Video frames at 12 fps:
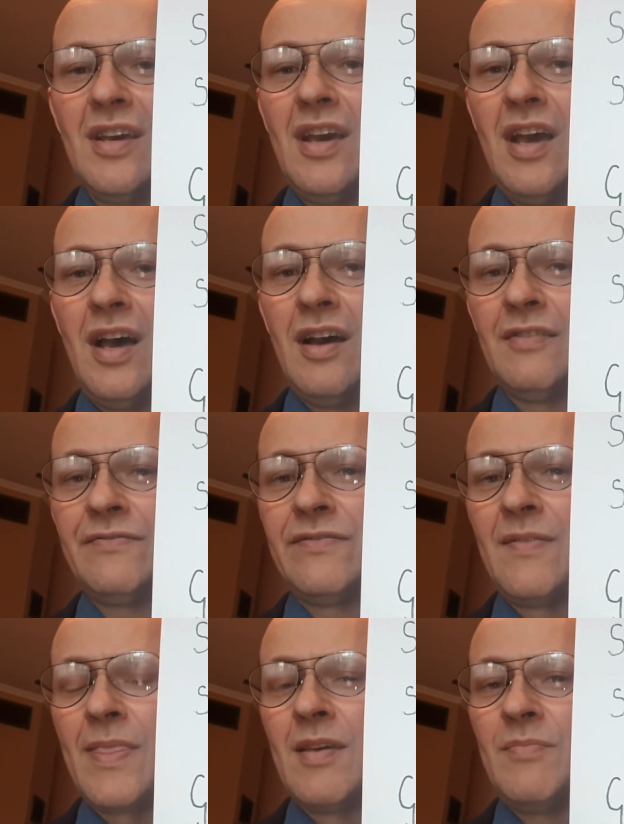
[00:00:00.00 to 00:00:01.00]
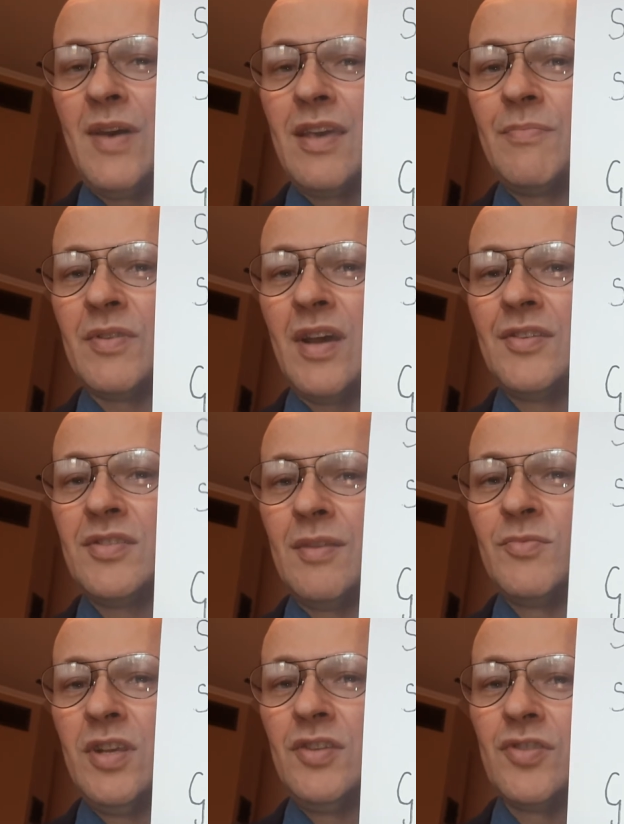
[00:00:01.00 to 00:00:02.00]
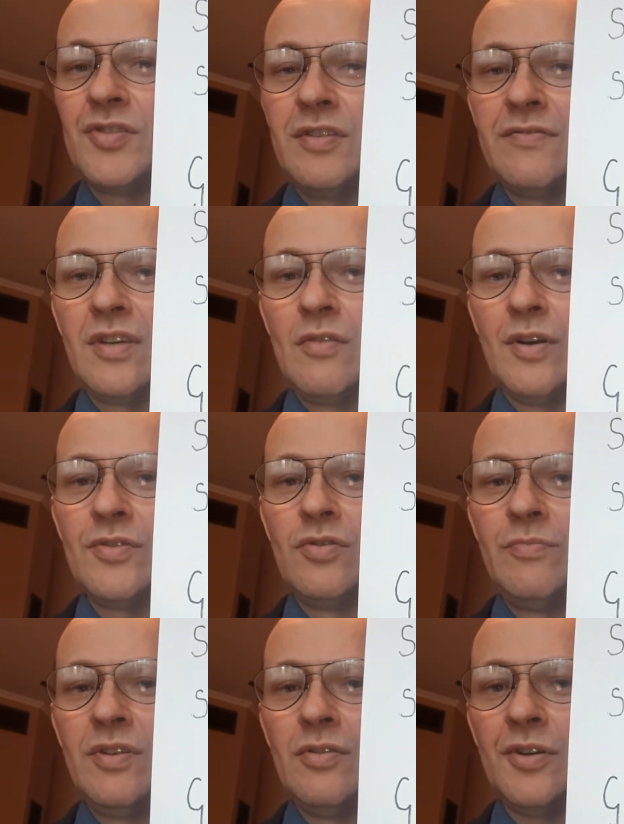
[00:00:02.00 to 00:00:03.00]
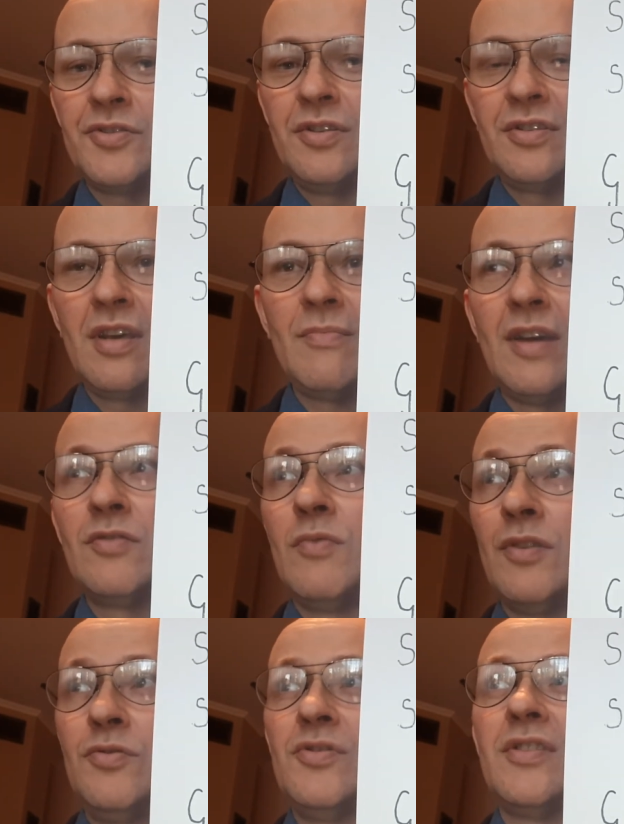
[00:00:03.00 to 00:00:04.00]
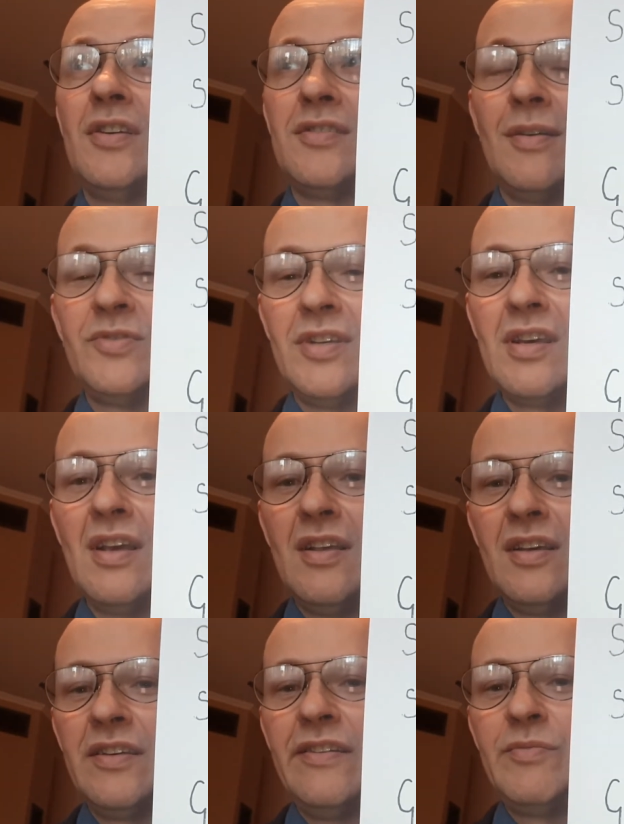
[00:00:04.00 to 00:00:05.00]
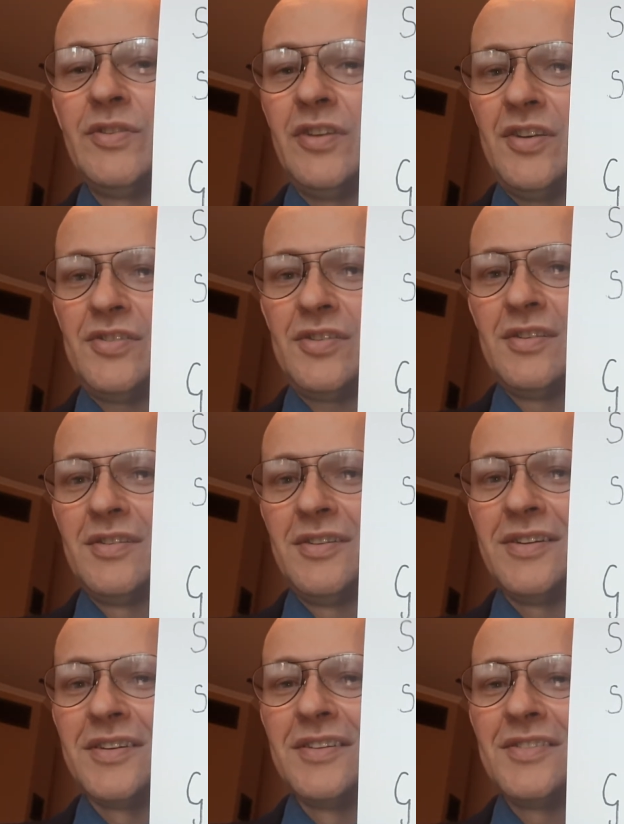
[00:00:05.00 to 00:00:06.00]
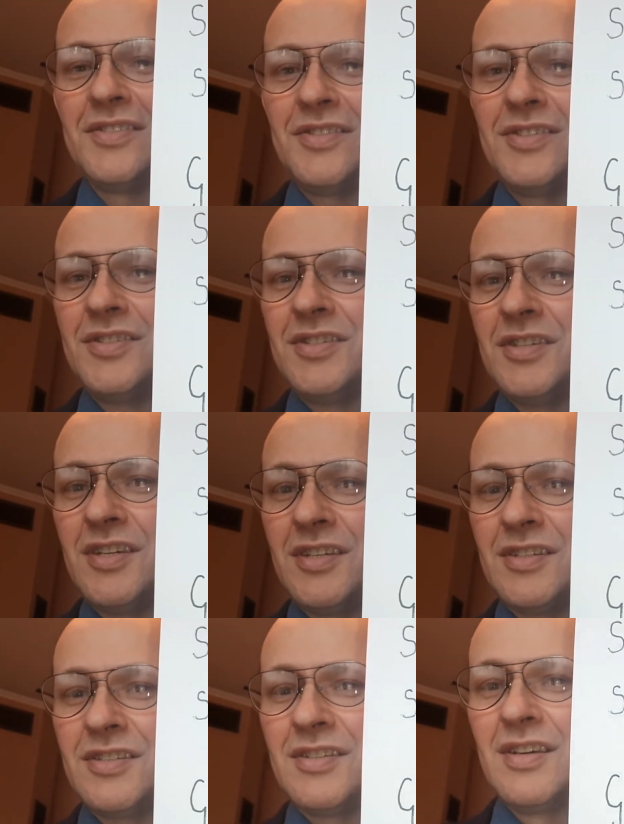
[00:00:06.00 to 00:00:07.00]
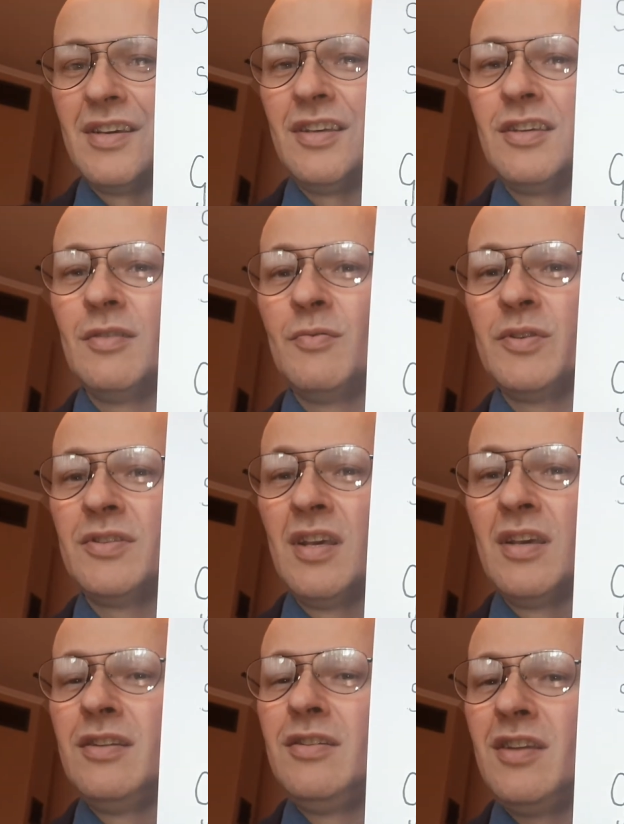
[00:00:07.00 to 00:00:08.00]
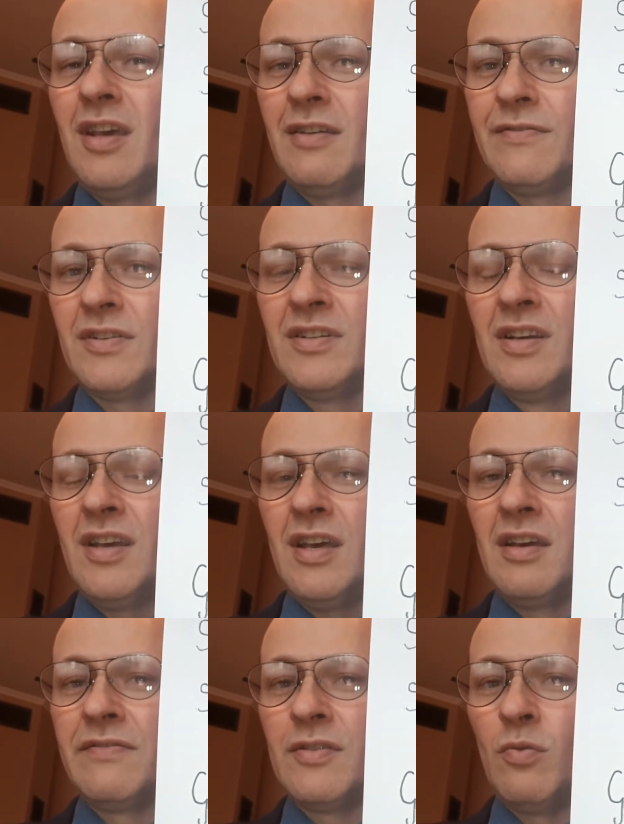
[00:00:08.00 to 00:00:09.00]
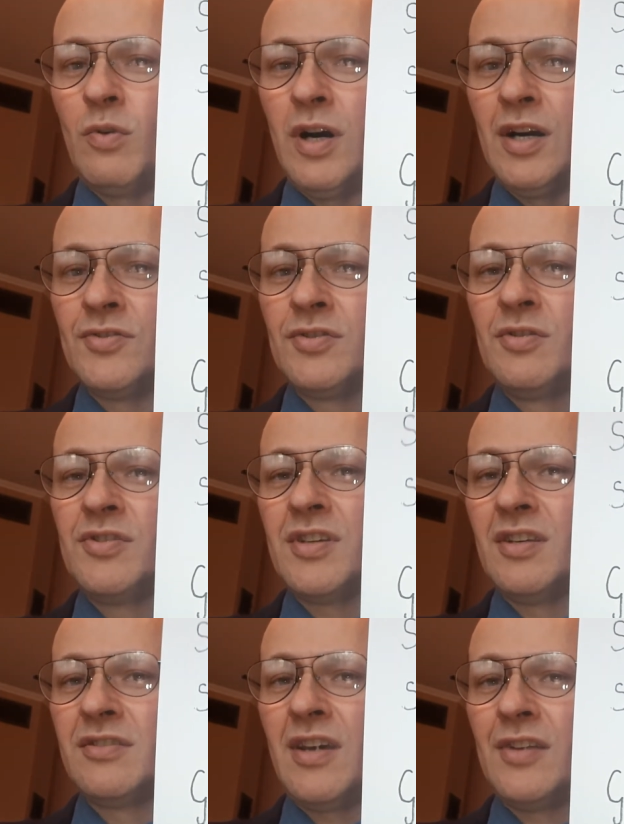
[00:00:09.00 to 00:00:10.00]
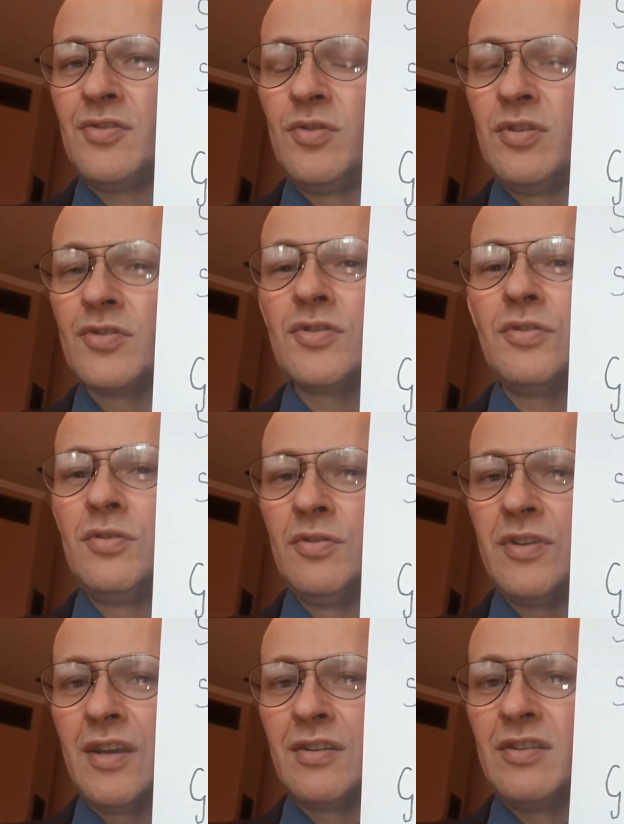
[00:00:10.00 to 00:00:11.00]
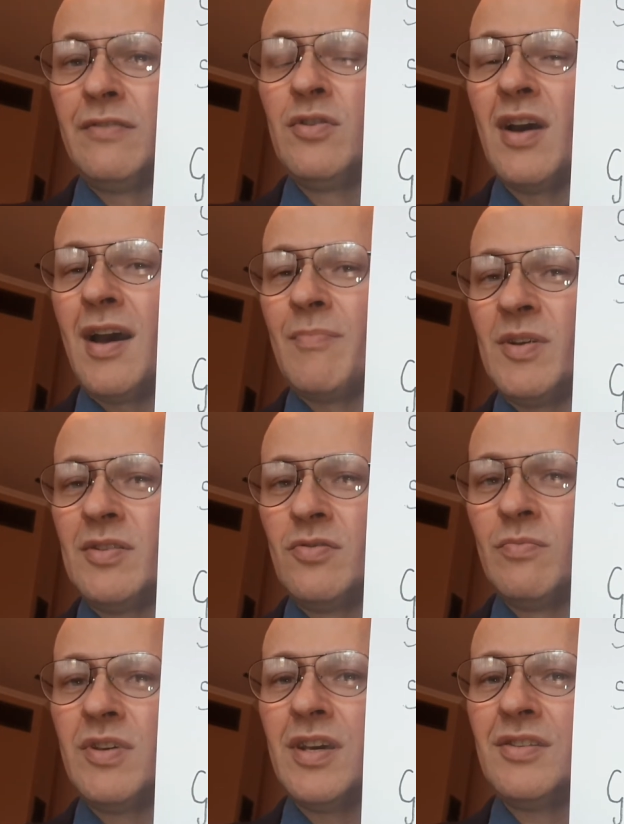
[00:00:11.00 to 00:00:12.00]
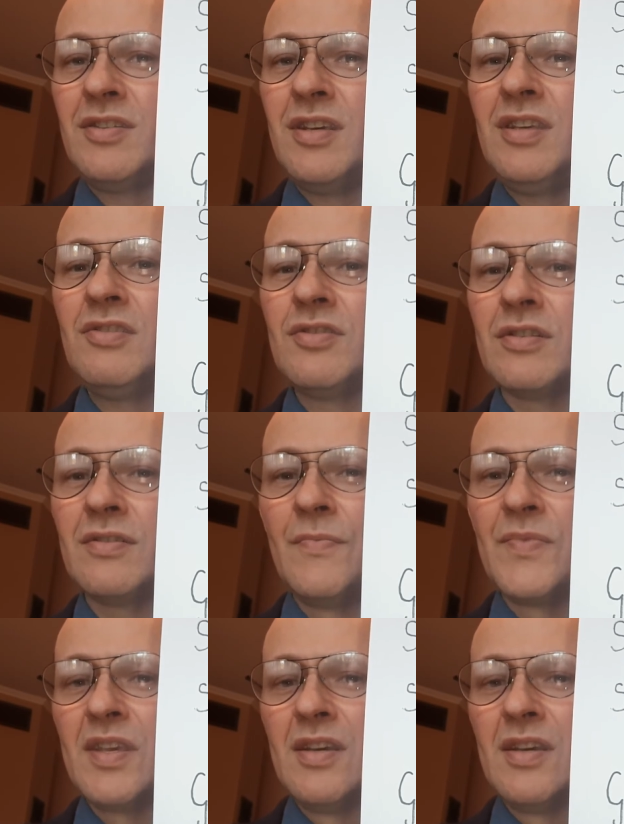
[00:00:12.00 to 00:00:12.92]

of paper. And some teachers, if they want to be naughty, they might want to say something, give me this shit. You would never ever want to say that to your student if you happen to be a teacher.